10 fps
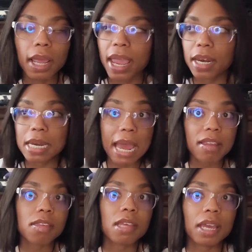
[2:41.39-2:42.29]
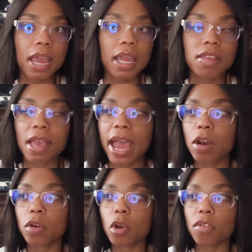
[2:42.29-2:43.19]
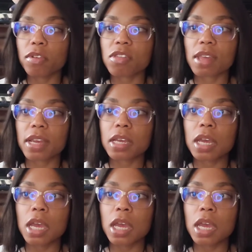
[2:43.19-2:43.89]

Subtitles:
And that's the case. I don't know if it's like